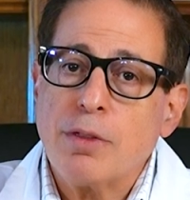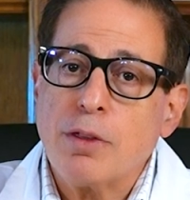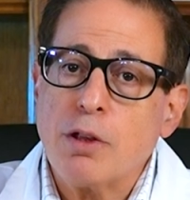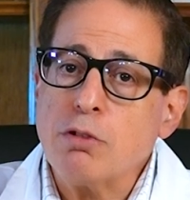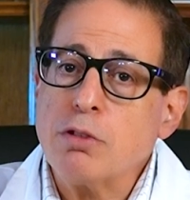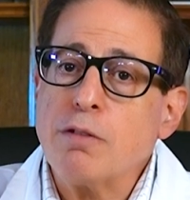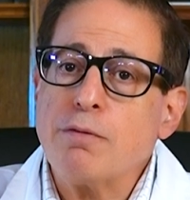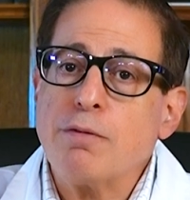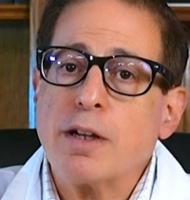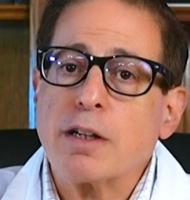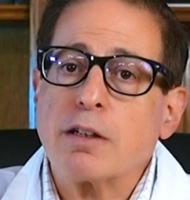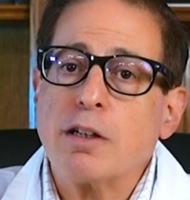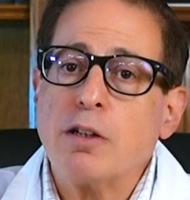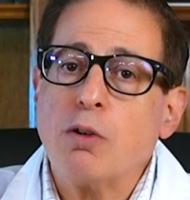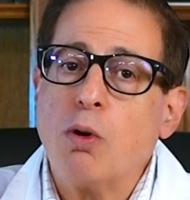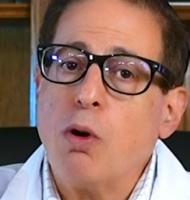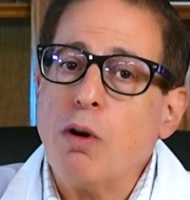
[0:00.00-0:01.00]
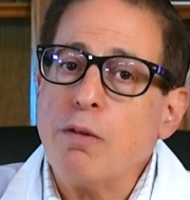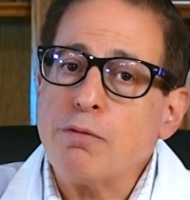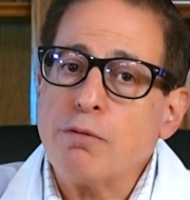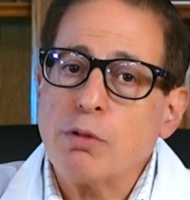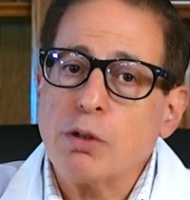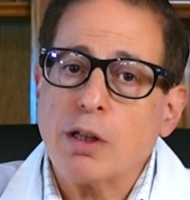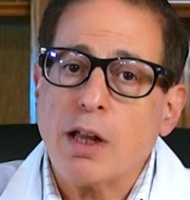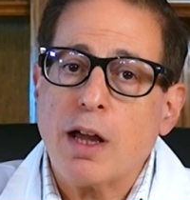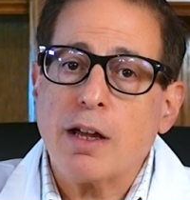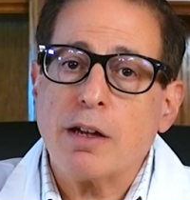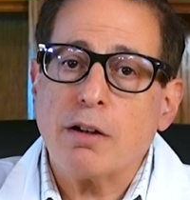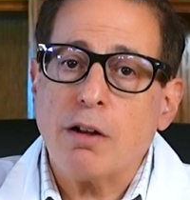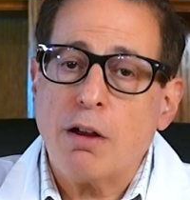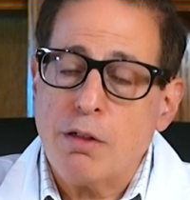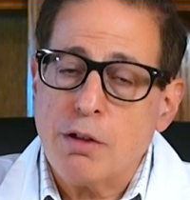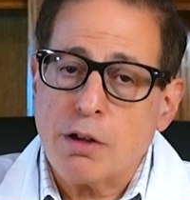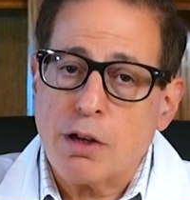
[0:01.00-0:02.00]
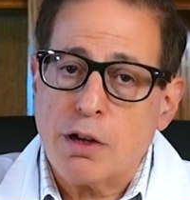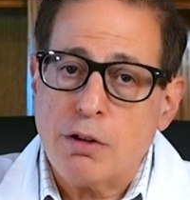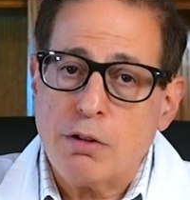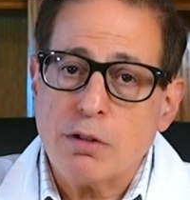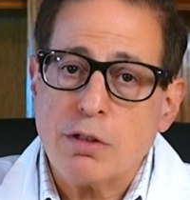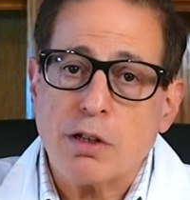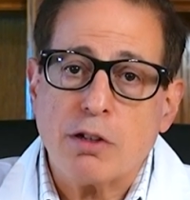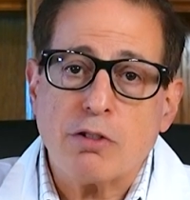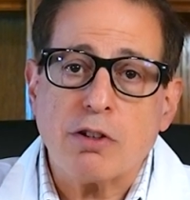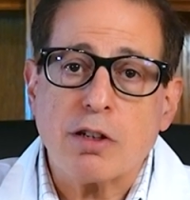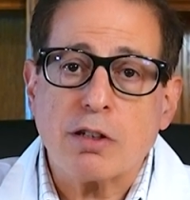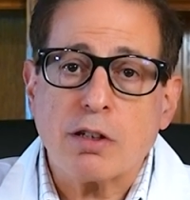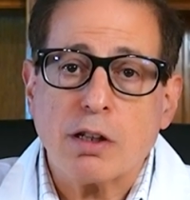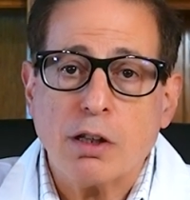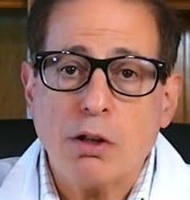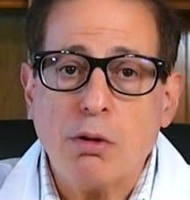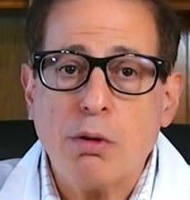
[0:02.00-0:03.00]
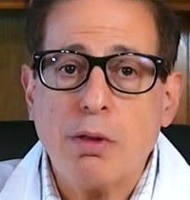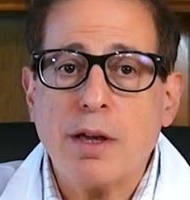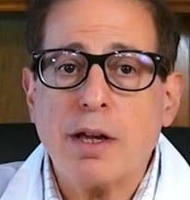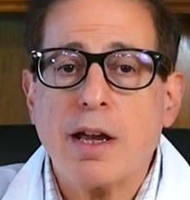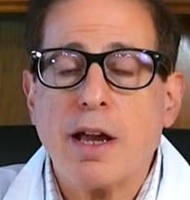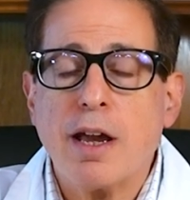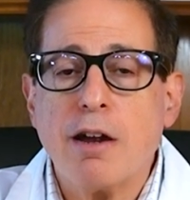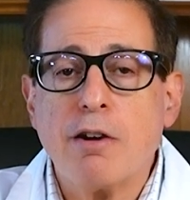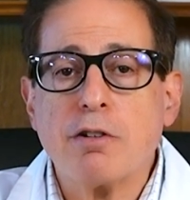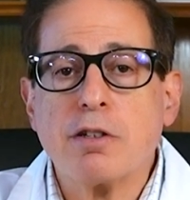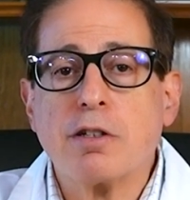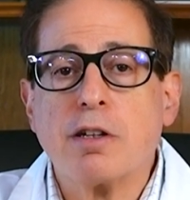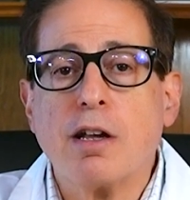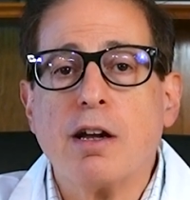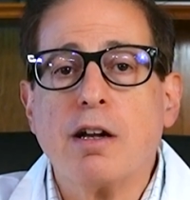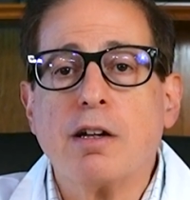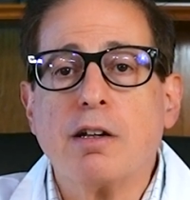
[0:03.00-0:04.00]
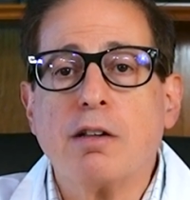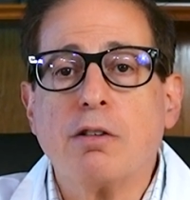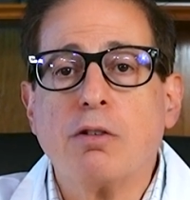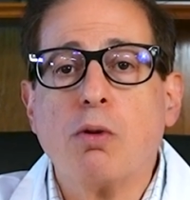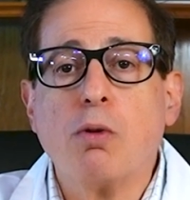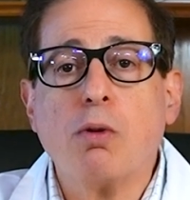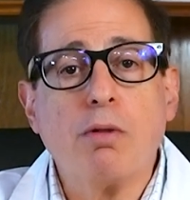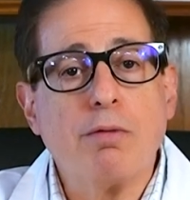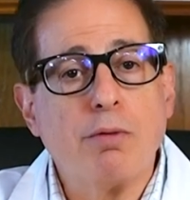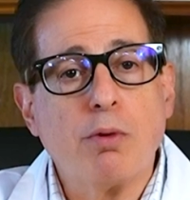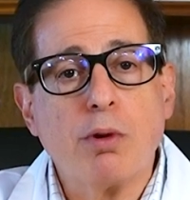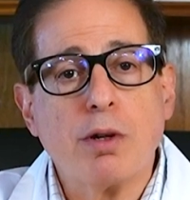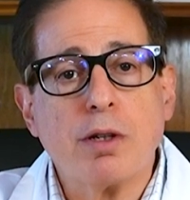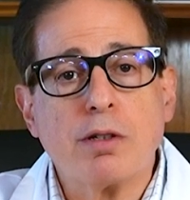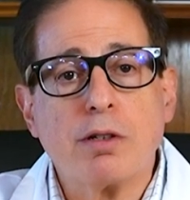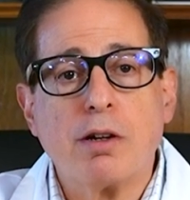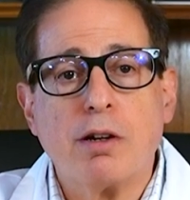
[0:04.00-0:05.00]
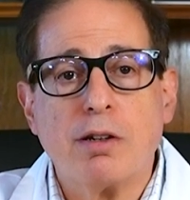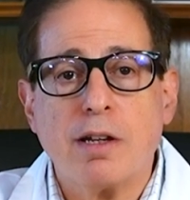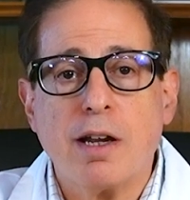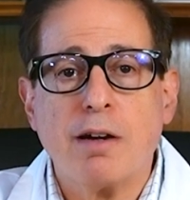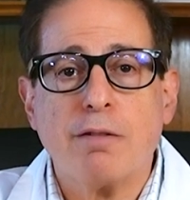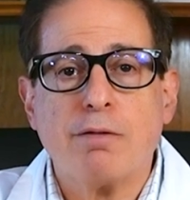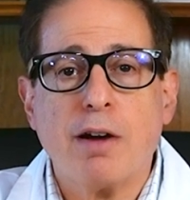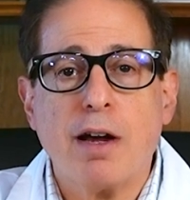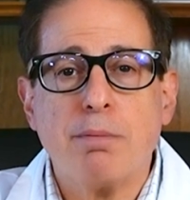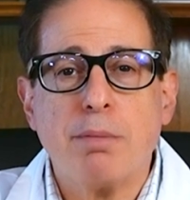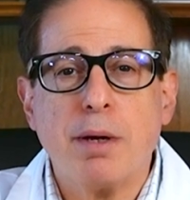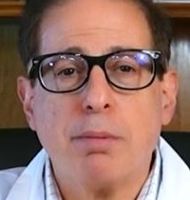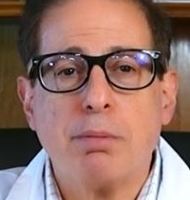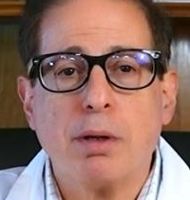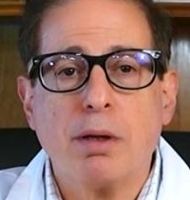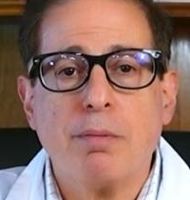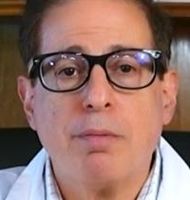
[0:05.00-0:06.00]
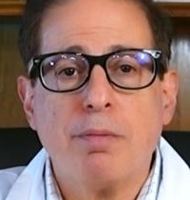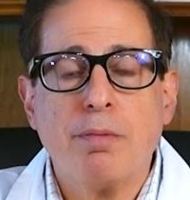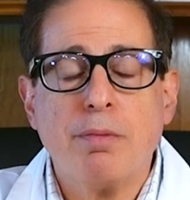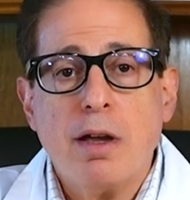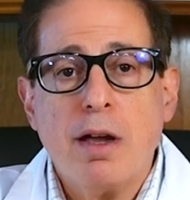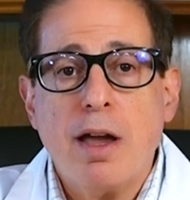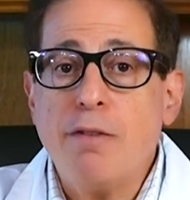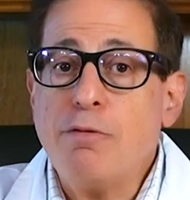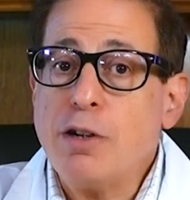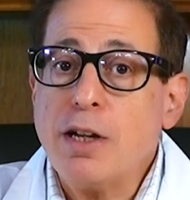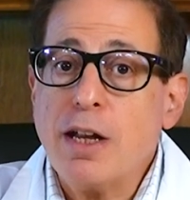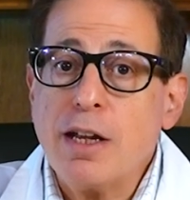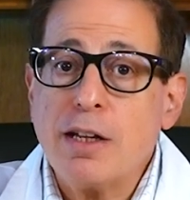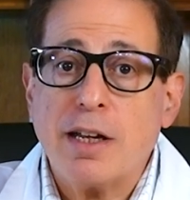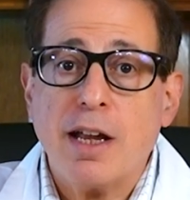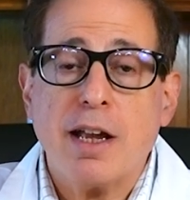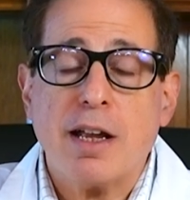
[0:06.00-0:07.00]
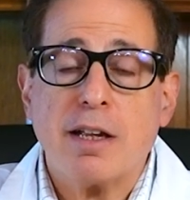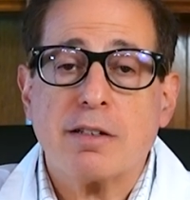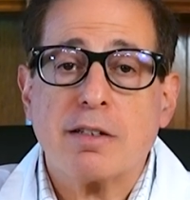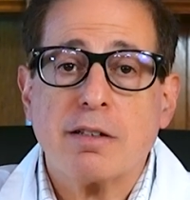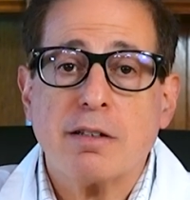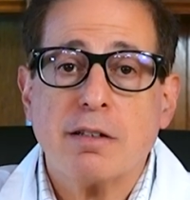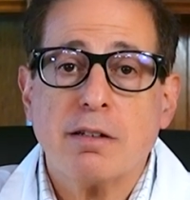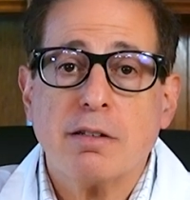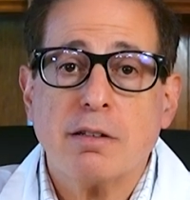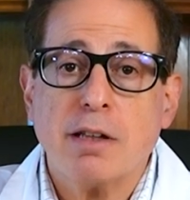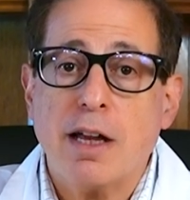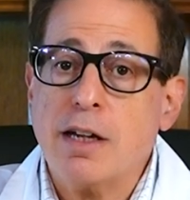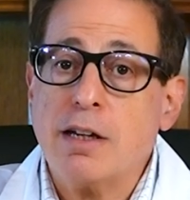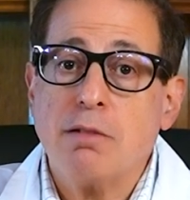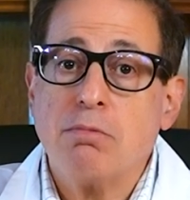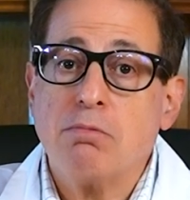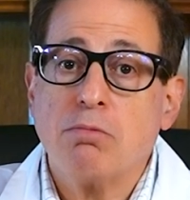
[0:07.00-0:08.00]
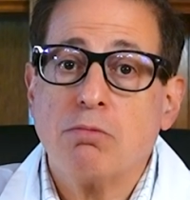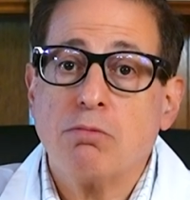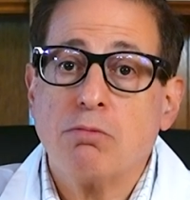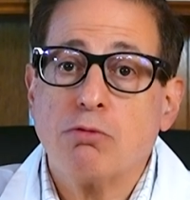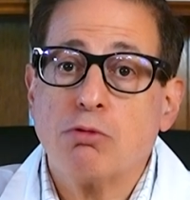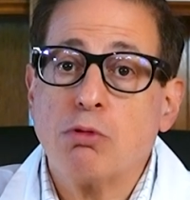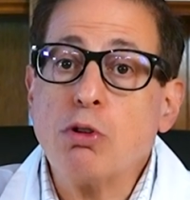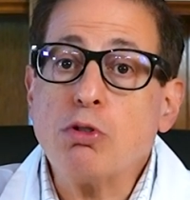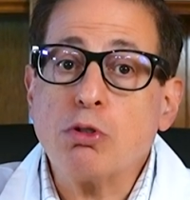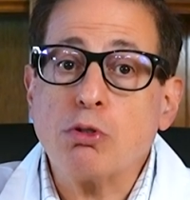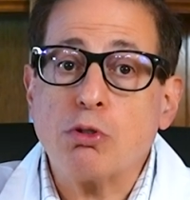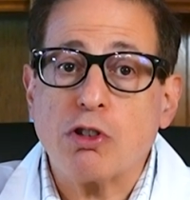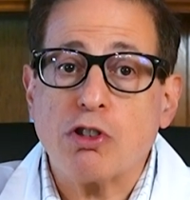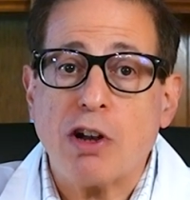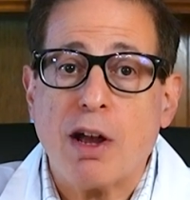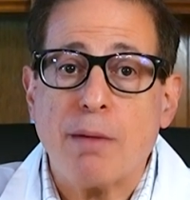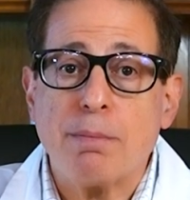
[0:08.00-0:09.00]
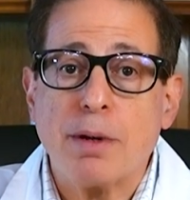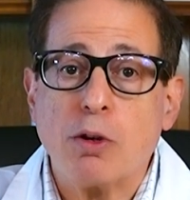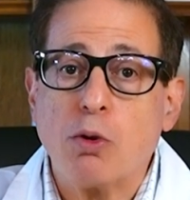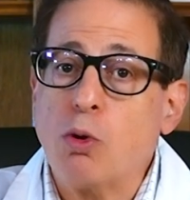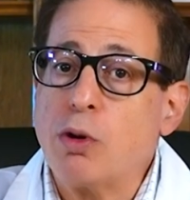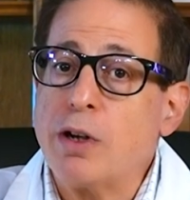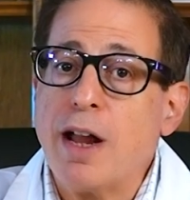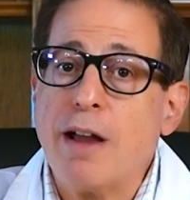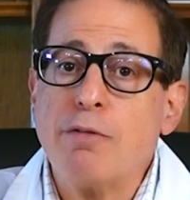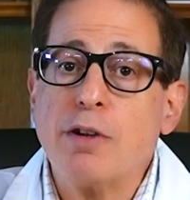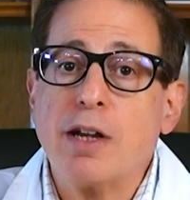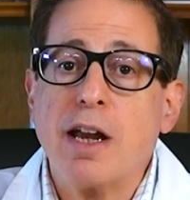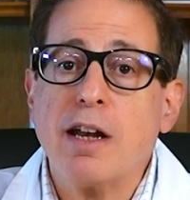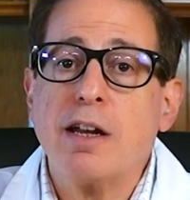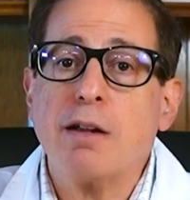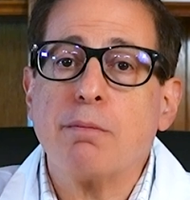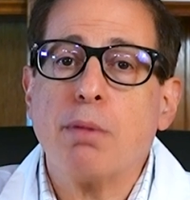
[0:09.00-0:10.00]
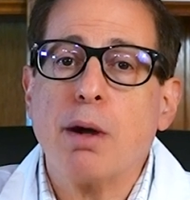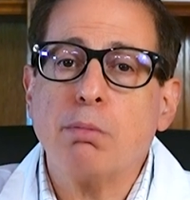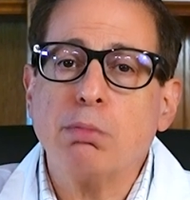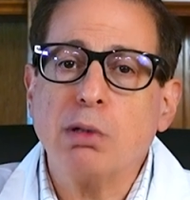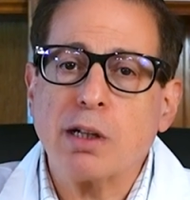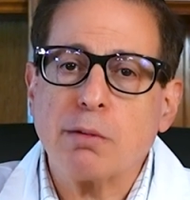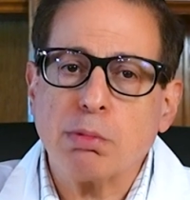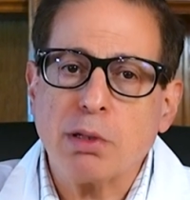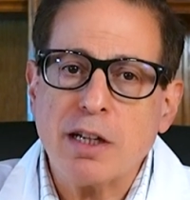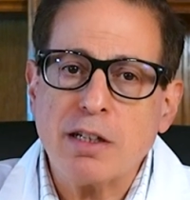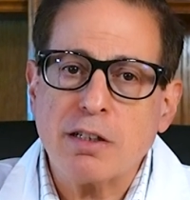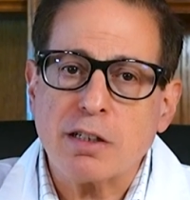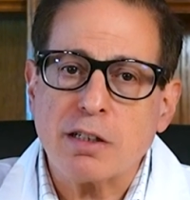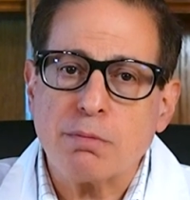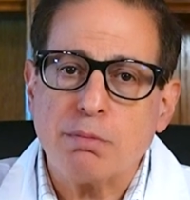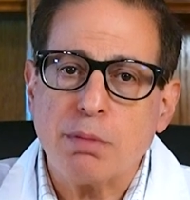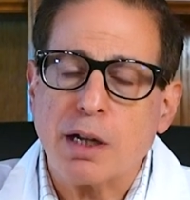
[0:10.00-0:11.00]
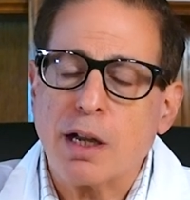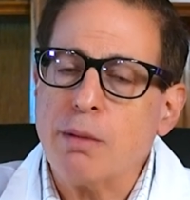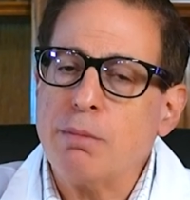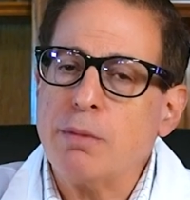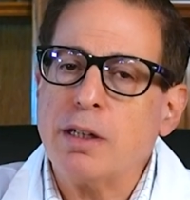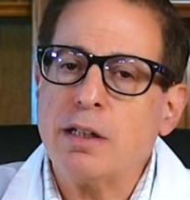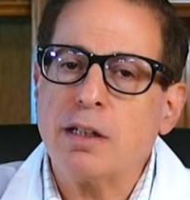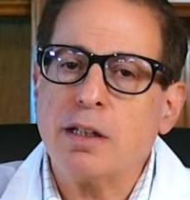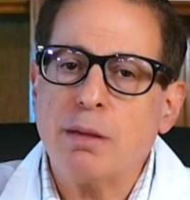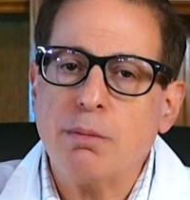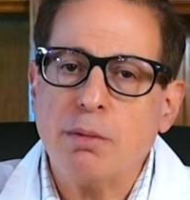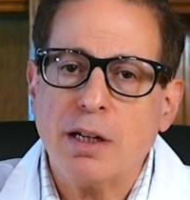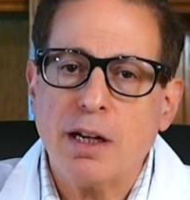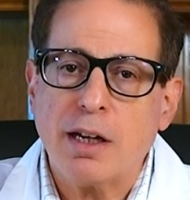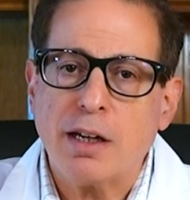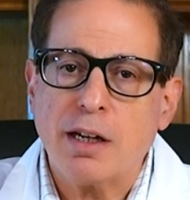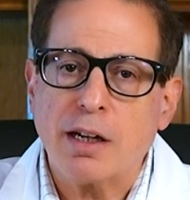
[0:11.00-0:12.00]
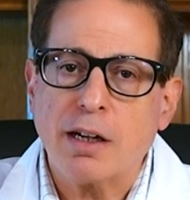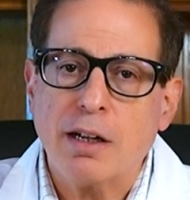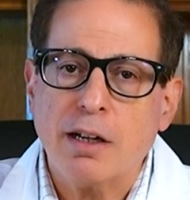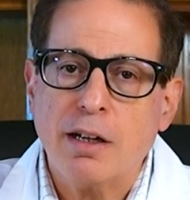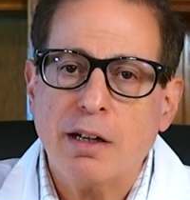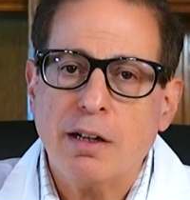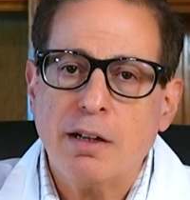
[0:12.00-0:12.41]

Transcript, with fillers: Those affected often rely on other cues such as clothing, hairstyle, or voice to identify people. Everyday tasks like grocery shopping or navigating public places become intimidating,